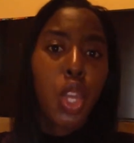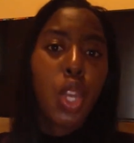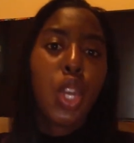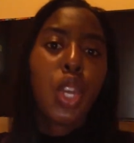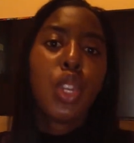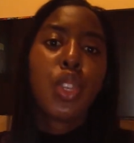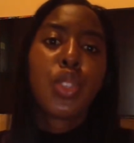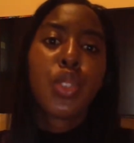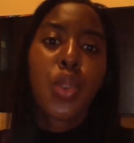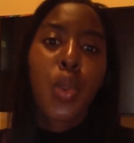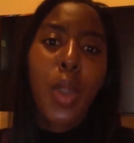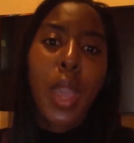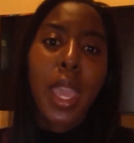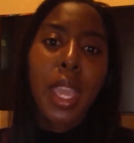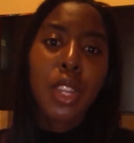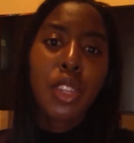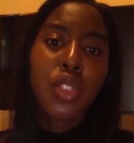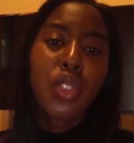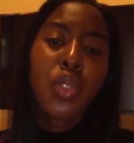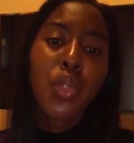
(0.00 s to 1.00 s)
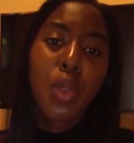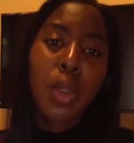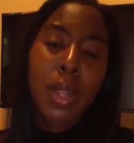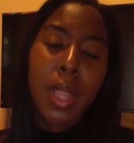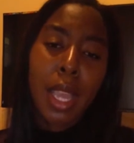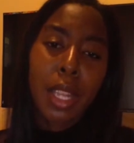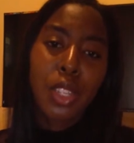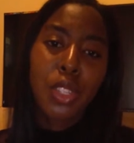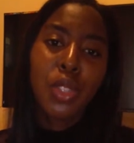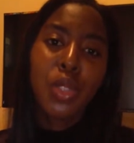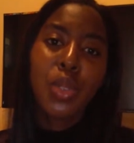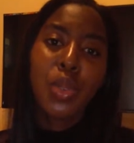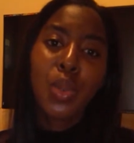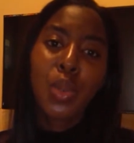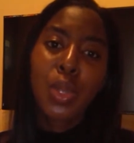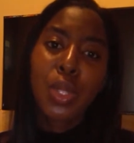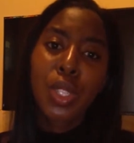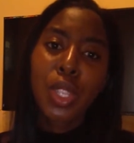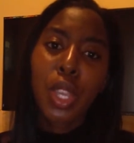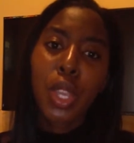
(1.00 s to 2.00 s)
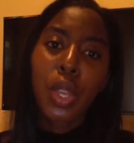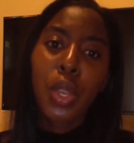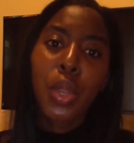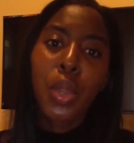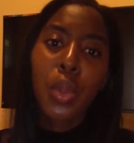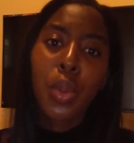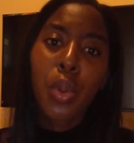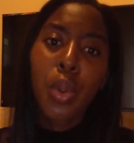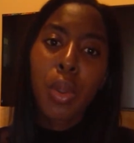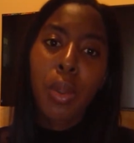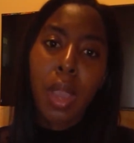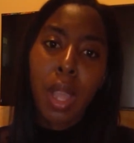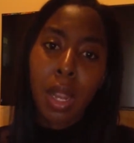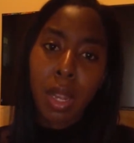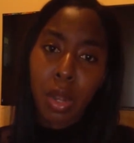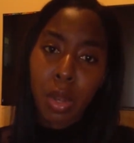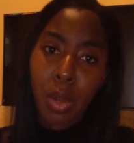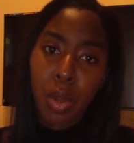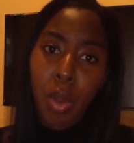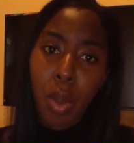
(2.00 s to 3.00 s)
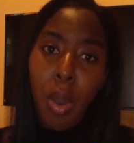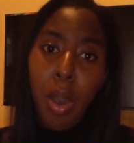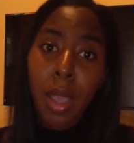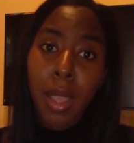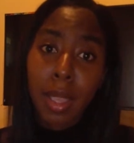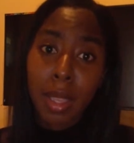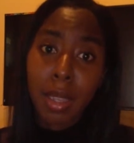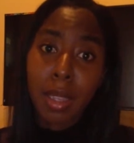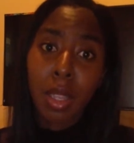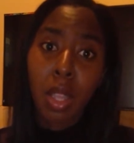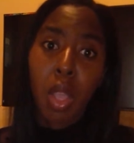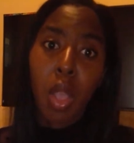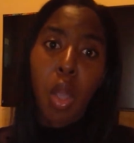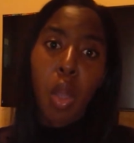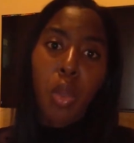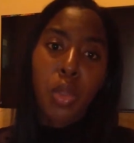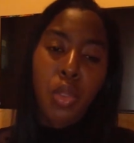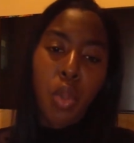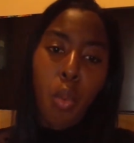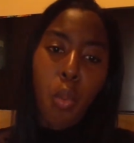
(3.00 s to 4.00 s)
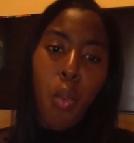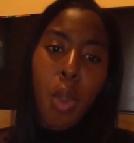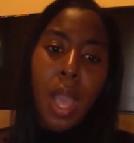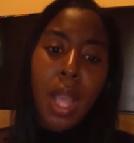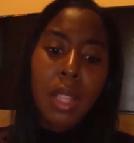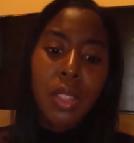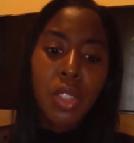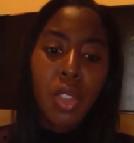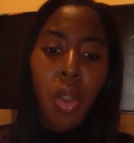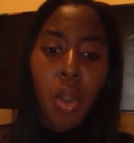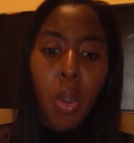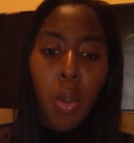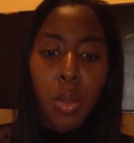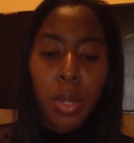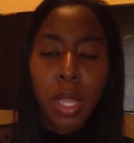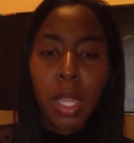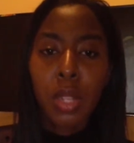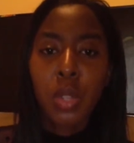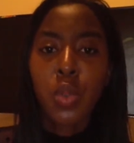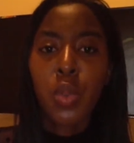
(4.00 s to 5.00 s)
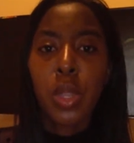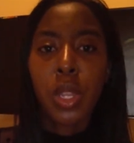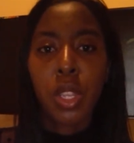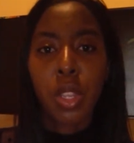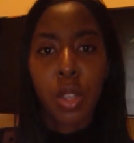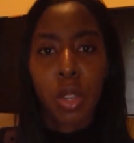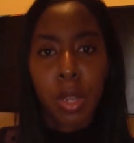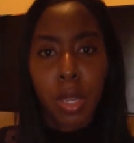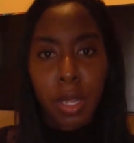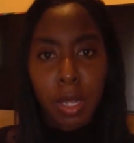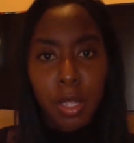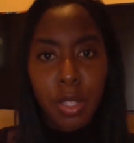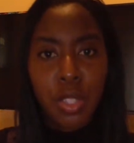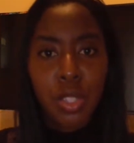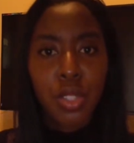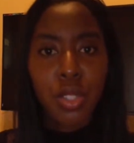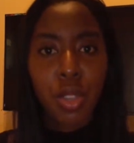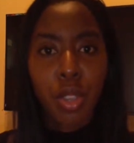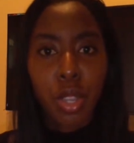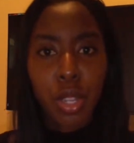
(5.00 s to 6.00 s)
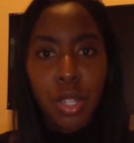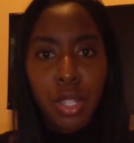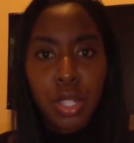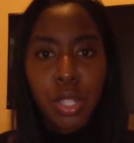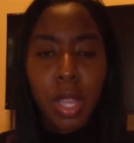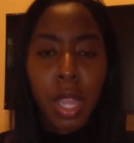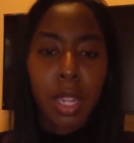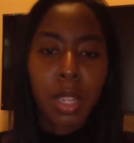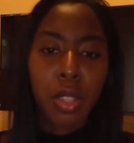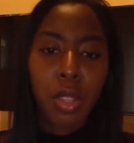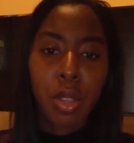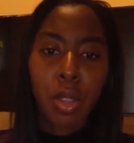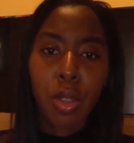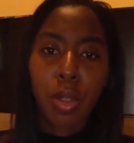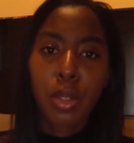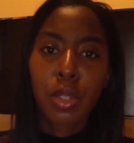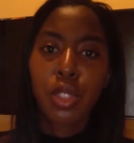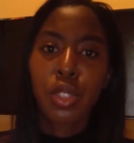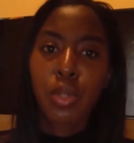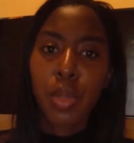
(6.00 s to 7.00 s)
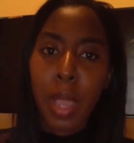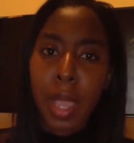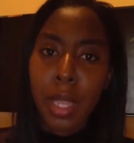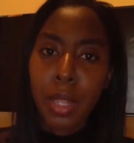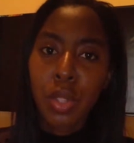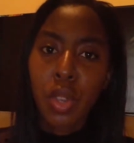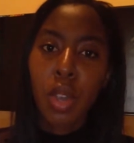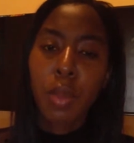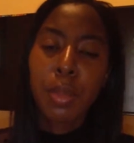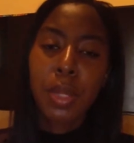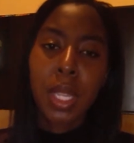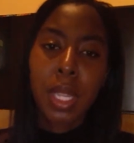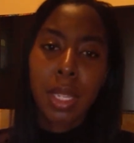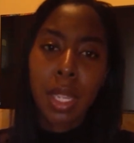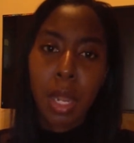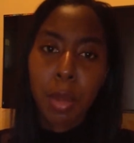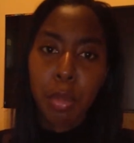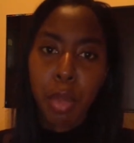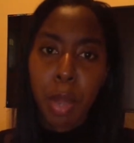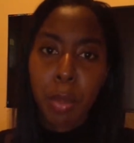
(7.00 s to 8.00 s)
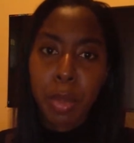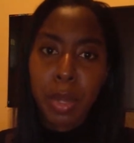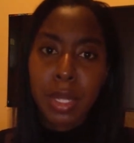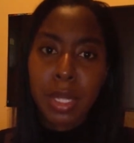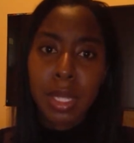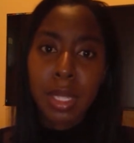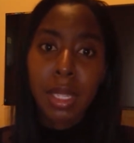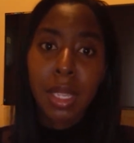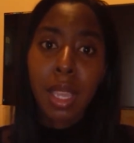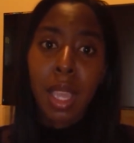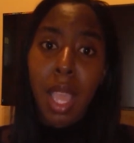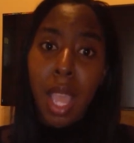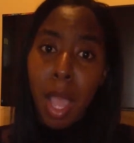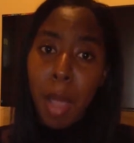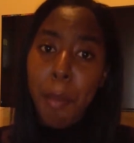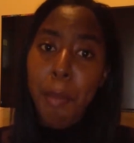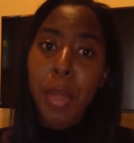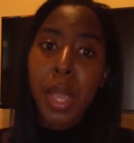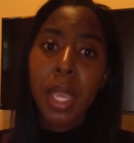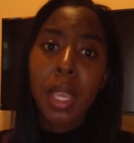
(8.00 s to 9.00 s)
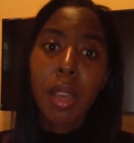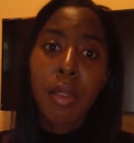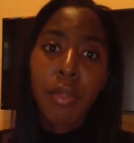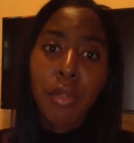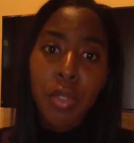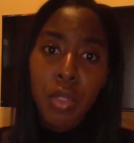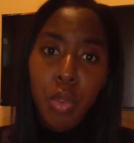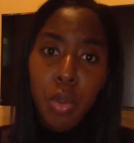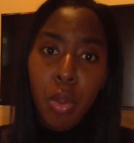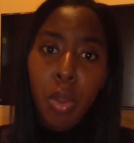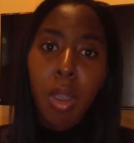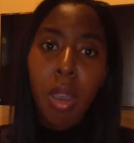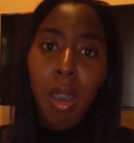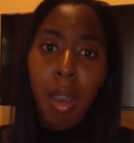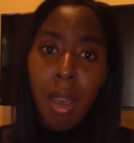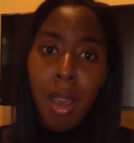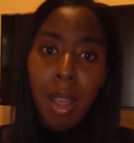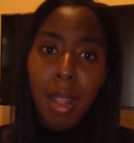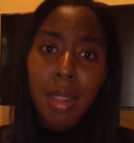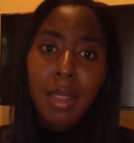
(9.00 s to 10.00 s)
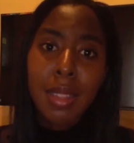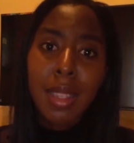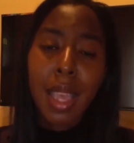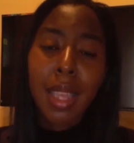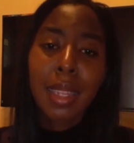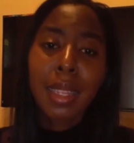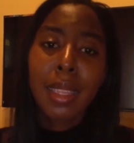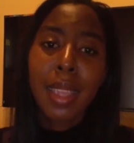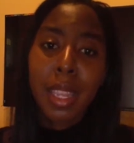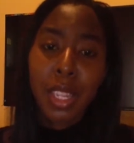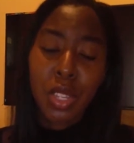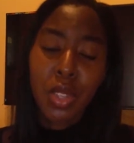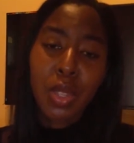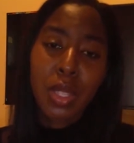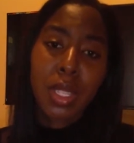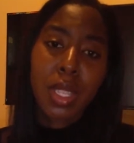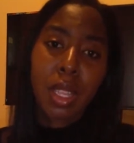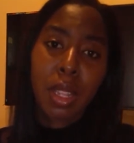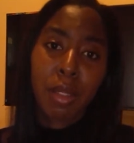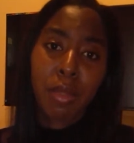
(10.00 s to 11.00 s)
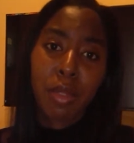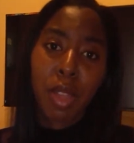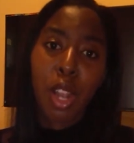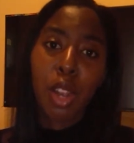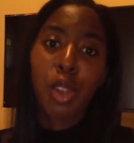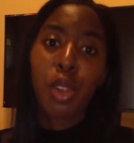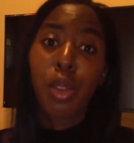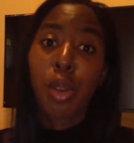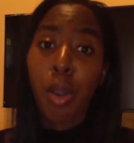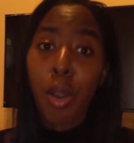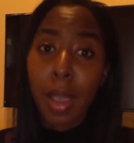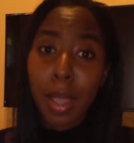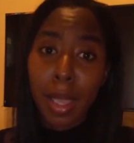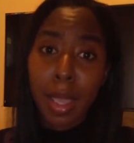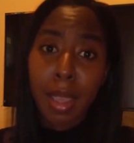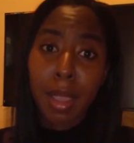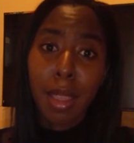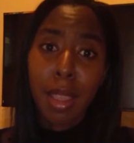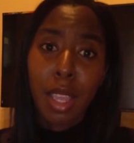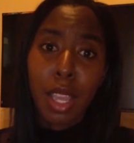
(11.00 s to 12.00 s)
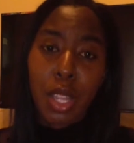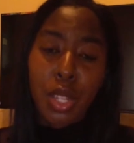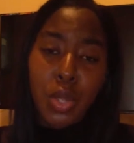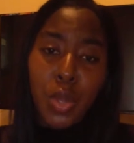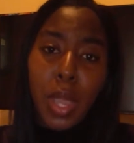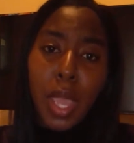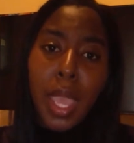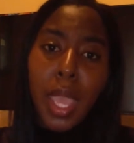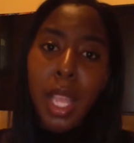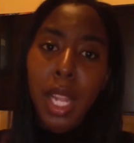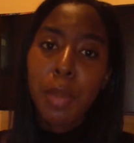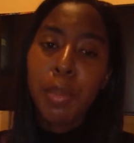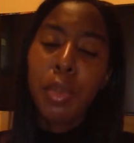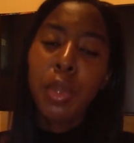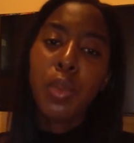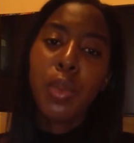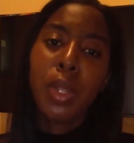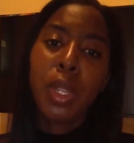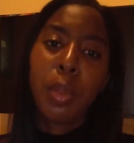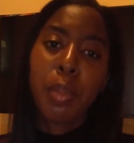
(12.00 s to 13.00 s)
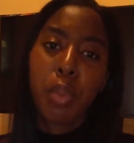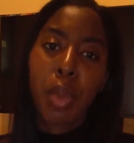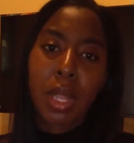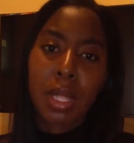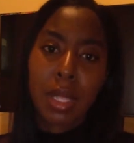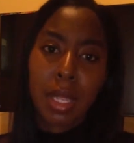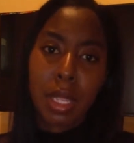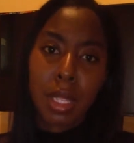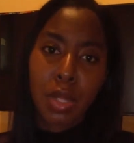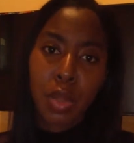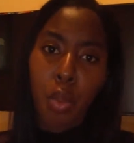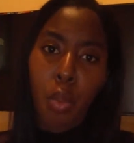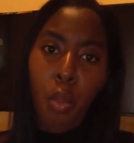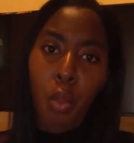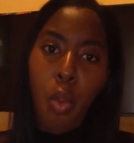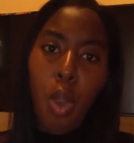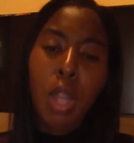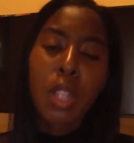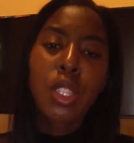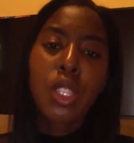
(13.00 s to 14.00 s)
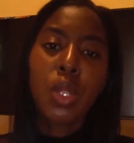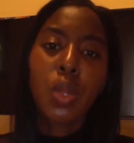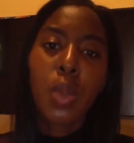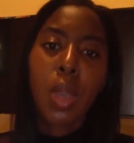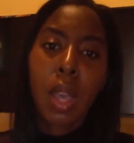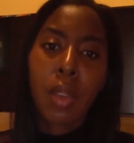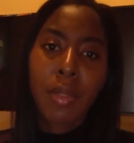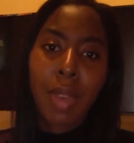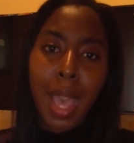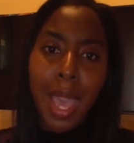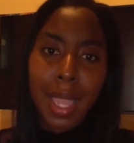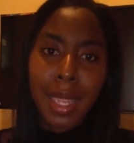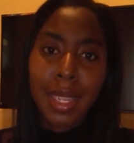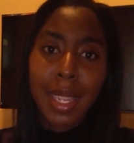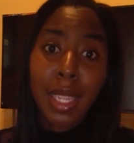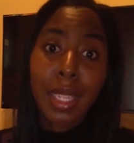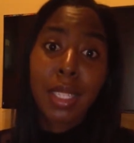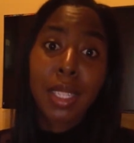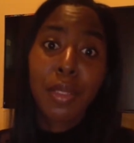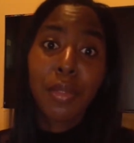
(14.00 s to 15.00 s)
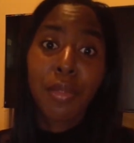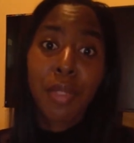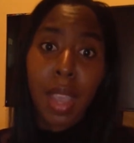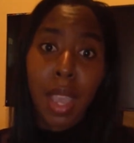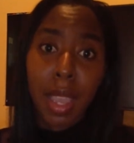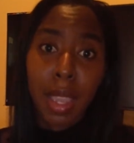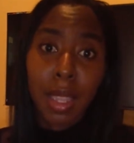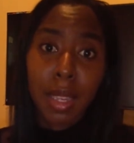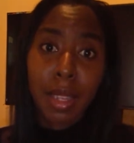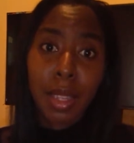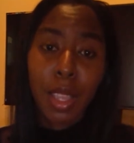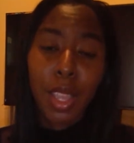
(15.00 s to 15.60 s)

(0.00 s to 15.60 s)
So ensure that you secure a lawyer. So whilst you're out there doing your little search and you're trying to obtain that property, make a few calls and get yourself a lawyer to help you with the process once you have identified